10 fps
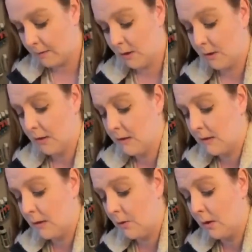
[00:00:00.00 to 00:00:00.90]

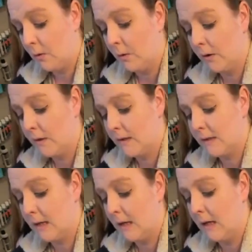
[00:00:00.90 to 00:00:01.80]
options. You can order
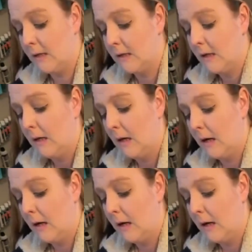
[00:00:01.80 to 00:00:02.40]
this kit.